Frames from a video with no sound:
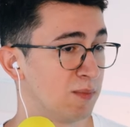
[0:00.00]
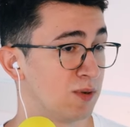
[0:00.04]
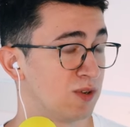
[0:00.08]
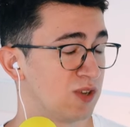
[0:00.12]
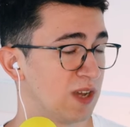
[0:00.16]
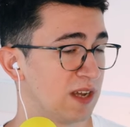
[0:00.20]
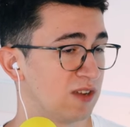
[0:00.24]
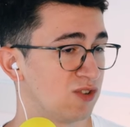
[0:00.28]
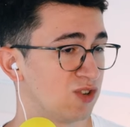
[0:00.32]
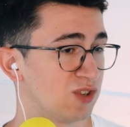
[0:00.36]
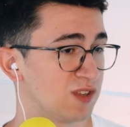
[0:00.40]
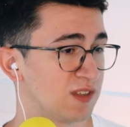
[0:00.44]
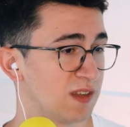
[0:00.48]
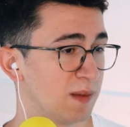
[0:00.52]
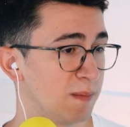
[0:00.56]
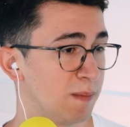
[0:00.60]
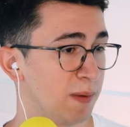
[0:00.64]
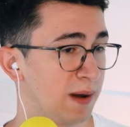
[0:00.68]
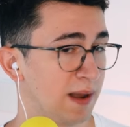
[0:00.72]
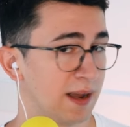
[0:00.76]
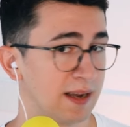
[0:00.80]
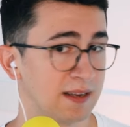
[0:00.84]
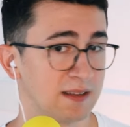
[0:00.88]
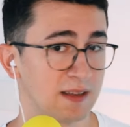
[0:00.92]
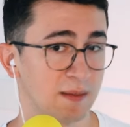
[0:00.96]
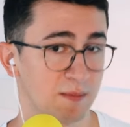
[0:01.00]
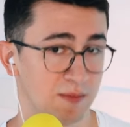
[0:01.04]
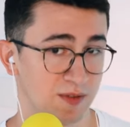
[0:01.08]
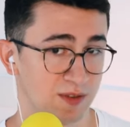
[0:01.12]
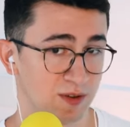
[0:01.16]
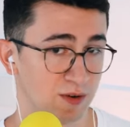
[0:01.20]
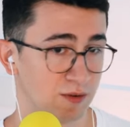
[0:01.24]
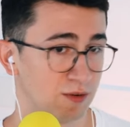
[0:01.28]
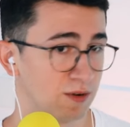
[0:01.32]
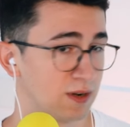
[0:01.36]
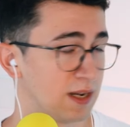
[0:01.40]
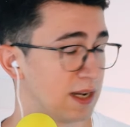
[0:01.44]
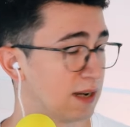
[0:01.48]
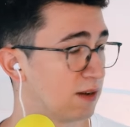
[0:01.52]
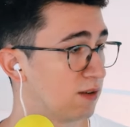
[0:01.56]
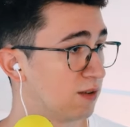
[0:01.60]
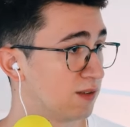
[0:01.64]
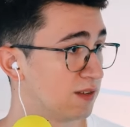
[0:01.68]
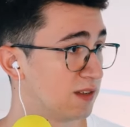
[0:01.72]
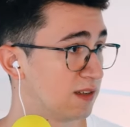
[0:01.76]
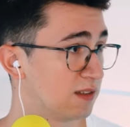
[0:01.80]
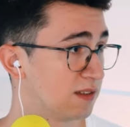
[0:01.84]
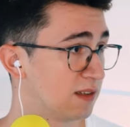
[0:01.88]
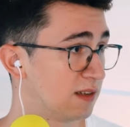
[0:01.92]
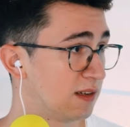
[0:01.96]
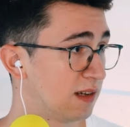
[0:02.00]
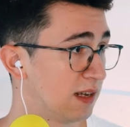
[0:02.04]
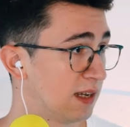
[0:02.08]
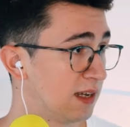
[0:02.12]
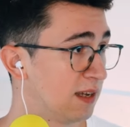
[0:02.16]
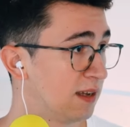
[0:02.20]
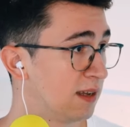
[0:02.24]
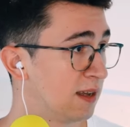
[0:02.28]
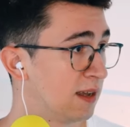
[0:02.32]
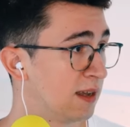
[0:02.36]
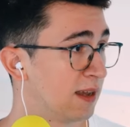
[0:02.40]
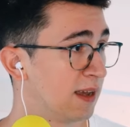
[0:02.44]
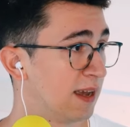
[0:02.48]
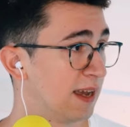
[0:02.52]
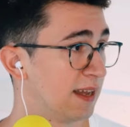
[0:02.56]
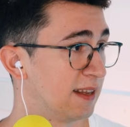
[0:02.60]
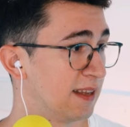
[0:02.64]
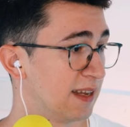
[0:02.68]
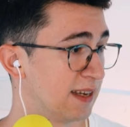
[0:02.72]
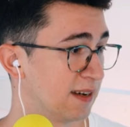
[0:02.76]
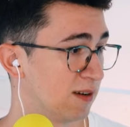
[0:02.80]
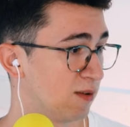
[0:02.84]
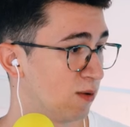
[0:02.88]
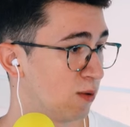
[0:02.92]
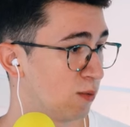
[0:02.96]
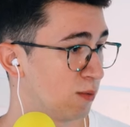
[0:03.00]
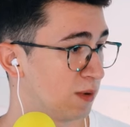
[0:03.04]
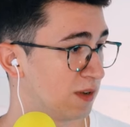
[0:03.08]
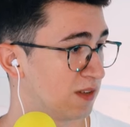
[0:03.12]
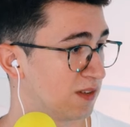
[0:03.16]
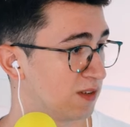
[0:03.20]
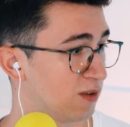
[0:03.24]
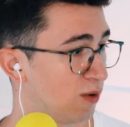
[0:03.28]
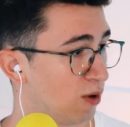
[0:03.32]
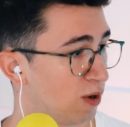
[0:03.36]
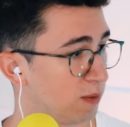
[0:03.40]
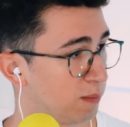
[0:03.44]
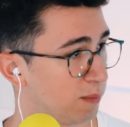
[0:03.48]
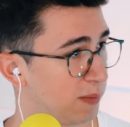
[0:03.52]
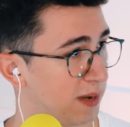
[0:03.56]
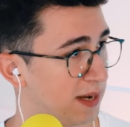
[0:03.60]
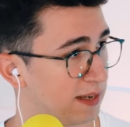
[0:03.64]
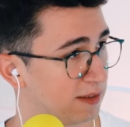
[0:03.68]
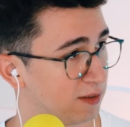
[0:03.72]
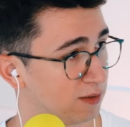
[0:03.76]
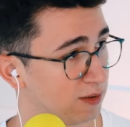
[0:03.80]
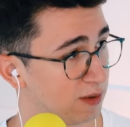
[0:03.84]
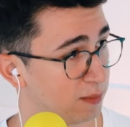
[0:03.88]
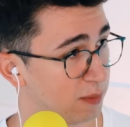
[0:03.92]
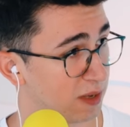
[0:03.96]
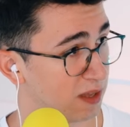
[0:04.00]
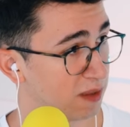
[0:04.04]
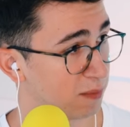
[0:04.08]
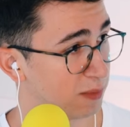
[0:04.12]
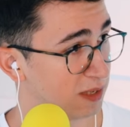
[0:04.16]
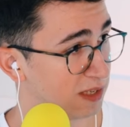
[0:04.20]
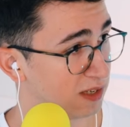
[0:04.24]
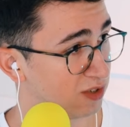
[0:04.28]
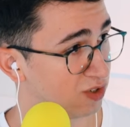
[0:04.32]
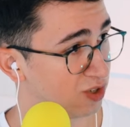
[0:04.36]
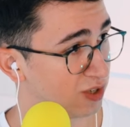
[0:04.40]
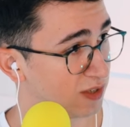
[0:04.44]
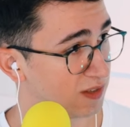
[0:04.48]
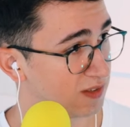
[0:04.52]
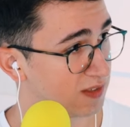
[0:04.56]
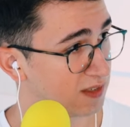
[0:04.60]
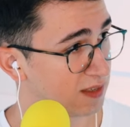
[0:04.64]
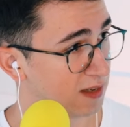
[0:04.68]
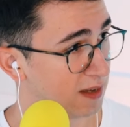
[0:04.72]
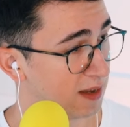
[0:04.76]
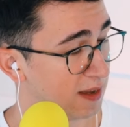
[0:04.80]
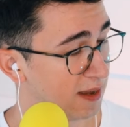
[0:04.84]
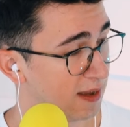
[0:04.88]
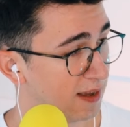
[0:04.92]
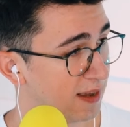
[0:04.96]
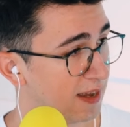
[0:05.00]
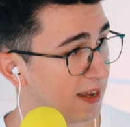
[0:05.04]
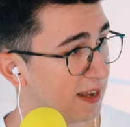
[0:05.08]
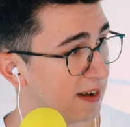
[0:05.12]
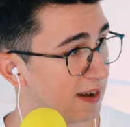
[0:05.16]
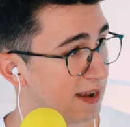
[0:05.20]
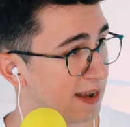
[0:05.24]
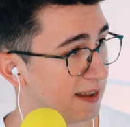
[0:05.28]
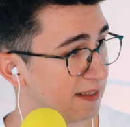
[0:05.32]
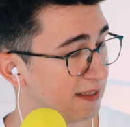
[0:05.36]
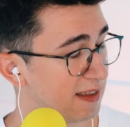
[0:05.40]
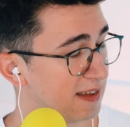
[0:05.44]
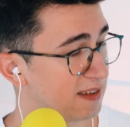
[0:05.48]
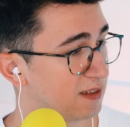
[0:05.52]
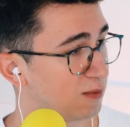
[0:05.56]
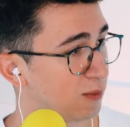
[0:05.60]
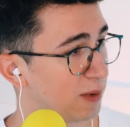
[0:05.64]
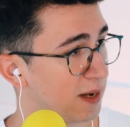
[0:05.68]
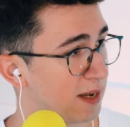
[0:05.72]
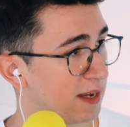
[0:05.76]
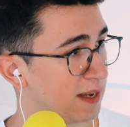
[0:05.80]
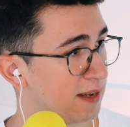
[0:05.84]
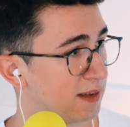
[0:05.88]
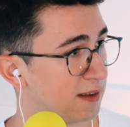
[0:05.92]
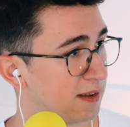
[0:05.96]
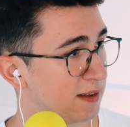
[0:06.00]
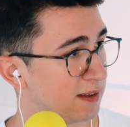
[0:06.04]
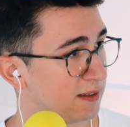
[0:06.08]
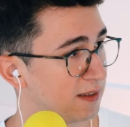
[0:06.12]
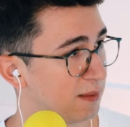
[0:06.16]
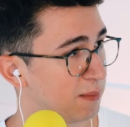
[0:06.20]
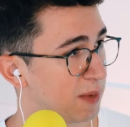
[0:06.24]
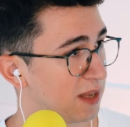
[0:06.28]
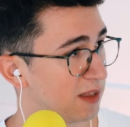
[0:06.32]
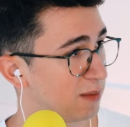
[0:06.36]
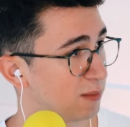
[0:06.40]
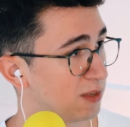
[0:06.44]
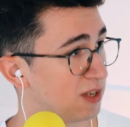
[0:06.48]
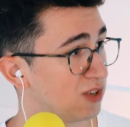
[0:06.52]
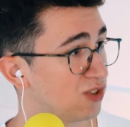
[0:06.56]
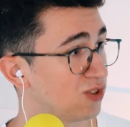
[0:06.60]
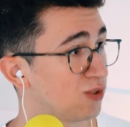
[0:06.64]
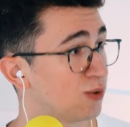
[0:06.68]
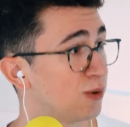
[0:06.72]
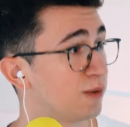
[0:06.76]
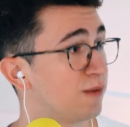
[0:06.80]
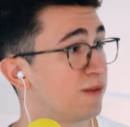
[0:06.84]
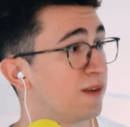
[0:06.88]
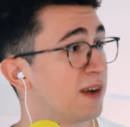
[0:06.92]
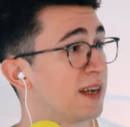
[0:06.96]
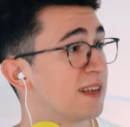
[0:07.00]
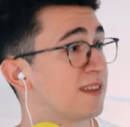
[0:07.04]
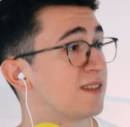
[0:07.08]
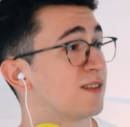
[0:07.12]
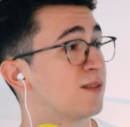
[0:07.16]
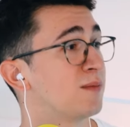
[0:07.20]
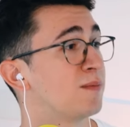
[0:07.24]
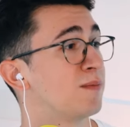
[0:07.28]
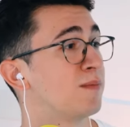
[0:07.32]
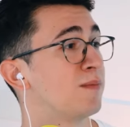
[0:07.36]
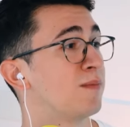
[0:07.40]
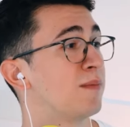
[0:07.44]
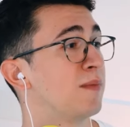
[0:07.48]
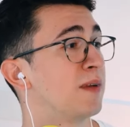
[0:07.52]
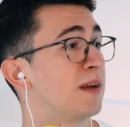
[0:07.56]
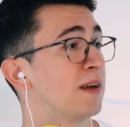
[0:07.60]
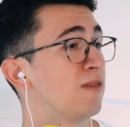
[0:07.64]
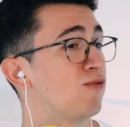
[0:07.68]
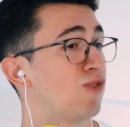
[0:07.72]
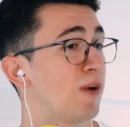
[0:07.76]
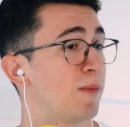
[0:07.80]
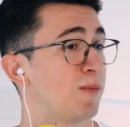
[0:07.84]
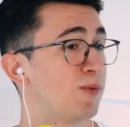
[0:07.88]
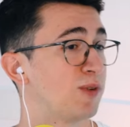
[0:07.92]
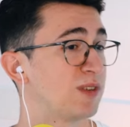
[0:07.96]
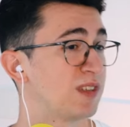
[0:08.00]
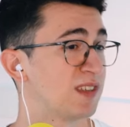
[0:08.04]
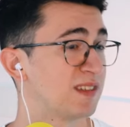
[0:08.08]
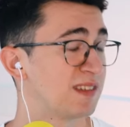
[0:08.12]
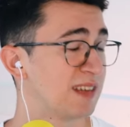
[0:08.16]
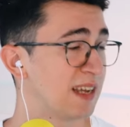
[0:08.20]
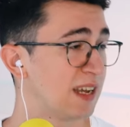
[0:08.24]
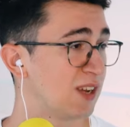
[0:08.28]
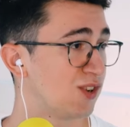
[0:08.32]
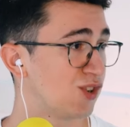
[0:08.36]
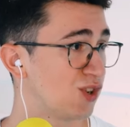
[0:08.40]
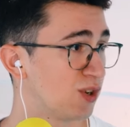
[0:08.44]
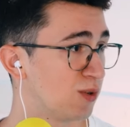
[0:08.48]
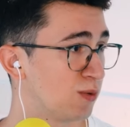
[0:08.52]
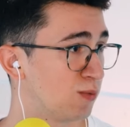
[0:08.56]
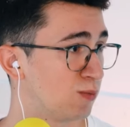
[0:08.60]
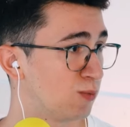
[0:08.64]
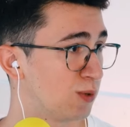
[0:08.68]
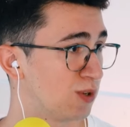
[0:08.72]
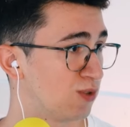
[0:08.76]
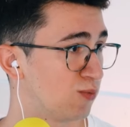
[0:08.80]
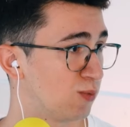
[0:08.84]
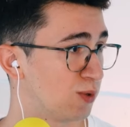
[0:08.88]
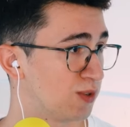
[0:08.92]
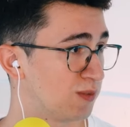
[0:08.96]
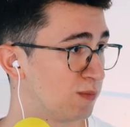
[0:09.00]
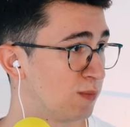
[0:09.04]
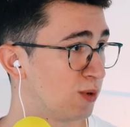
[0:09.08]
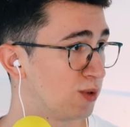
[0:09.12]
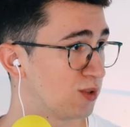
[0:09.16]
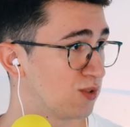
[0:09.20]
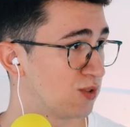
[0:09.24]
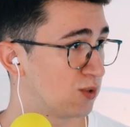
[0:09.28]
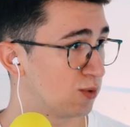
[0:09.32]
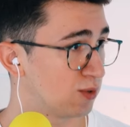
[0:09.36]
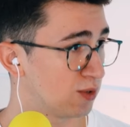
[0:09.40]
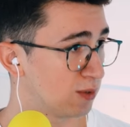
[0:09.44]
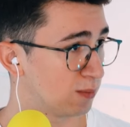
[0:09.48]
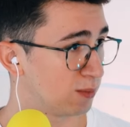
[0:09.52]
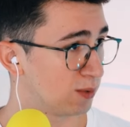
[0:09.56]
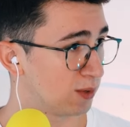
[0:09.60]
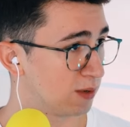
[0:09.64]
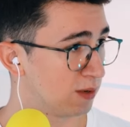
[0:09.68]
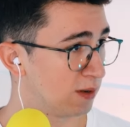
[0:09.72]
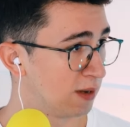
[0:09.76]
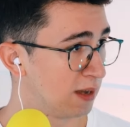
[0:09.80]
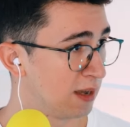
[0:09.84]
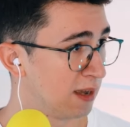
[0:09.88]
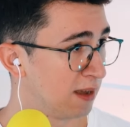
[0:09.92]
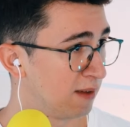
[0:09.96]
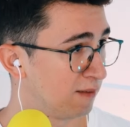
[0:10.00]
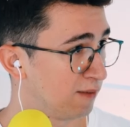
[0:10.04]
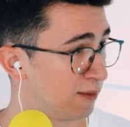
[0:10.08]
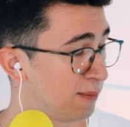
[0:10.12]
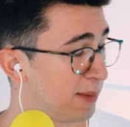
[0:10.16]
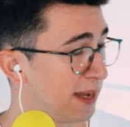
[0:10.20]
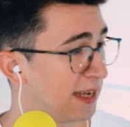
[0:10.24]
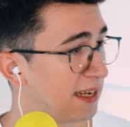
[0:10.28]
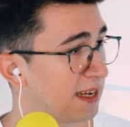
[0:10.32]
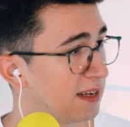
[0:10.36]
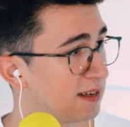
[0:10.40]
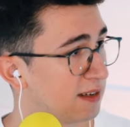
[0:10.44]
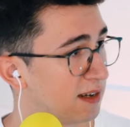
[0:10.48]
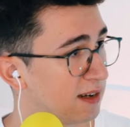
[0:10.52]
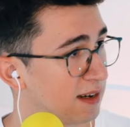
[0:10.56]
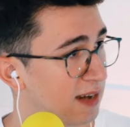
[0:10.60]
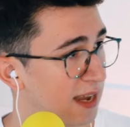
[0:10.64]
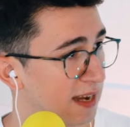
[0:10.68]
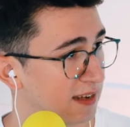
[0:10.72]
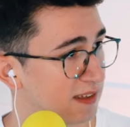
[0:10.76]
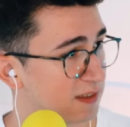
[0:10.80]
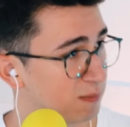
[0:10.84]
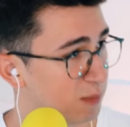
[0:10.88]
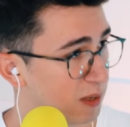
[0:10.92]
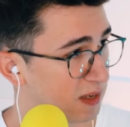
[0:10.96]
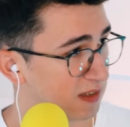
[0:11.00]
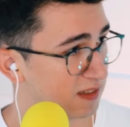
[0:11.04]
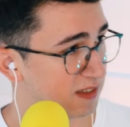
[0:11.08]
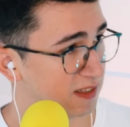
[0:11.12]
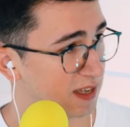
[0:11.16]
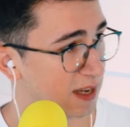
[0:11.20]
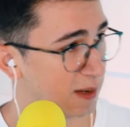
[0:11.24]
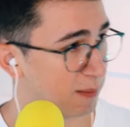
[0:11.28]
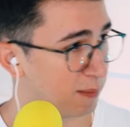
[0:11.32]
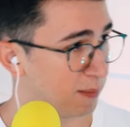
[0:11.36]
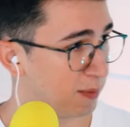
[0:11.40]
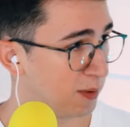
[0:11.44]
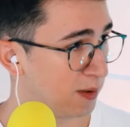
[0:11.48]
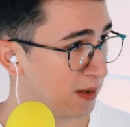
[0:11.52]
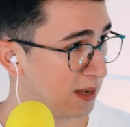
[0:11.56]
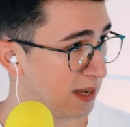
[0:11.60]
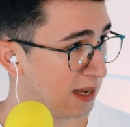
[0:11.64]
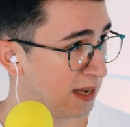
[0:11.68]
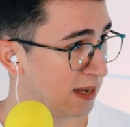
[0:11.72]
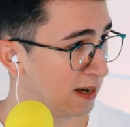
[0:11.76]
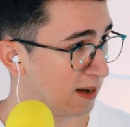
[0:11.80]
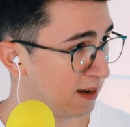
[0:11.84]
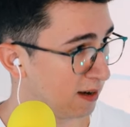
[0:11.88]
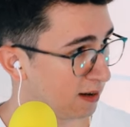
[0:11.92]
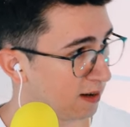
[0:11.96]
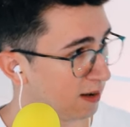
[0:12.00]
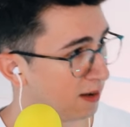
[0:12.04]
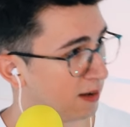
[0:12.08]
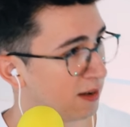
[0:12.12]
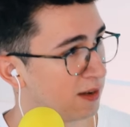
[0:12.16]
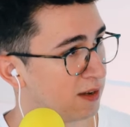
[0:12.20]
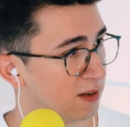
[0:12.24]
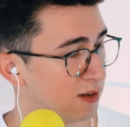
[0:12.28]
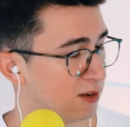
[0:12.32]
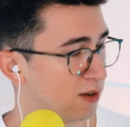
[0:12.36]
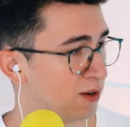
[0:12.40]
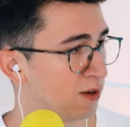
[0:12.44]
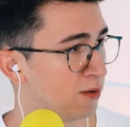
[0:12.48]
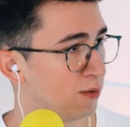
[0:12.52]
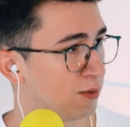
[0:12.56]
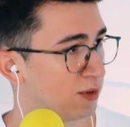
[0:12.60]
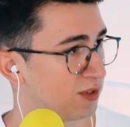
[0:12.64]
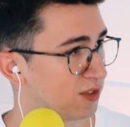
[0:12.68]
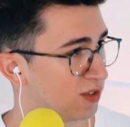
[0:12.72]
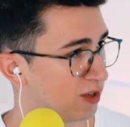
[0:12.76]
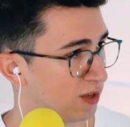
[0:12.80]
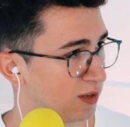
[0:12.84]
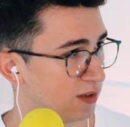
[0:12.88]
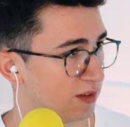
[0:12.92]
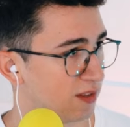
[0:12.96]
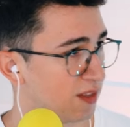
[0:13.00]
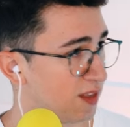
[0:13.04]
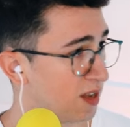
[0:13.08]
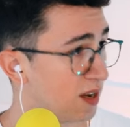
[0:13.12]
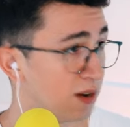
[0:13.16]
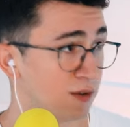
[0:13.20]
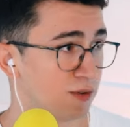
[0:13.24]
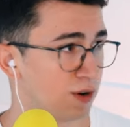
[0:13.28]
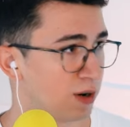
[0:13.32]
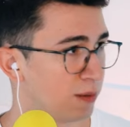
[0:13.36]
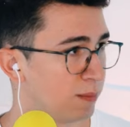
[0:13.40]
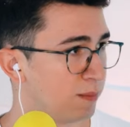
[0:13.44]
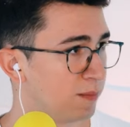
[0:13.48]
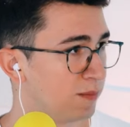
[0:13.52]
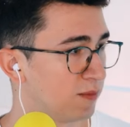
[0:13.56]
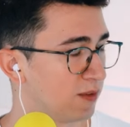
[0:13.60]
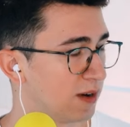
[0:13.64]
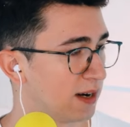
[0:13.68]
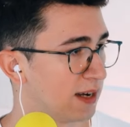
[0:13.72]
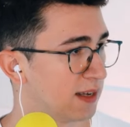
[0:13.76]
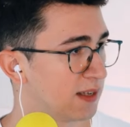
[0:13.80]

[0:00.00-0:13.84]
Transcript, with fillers: But they just applied them thoroughly and consistently, and then always caught back to the mathematicians. And this way, the mathematician could find some representation which was more suitable for making the next big step in, you know, a certain theorem,